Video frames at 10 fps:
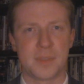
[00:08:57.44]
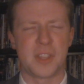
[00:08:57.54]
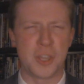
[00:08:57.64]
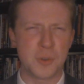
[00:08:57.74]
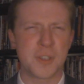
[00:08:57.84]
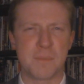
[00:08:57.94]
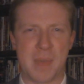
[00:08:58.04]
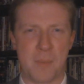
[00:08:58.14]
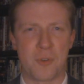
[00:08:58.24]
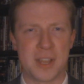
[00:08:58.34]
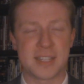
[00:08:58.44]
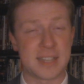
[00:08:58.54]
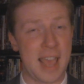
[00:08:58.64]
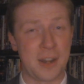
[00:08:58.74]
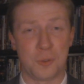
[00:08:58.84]
The use of memories is
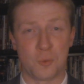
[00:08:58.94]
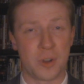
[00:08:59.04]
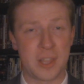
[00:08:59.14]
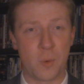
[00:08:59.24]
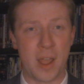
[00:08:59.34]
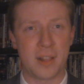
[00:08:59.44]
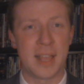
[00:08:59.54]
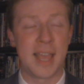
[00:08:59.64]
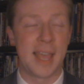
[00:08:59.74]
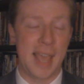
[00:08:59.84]
handled really well,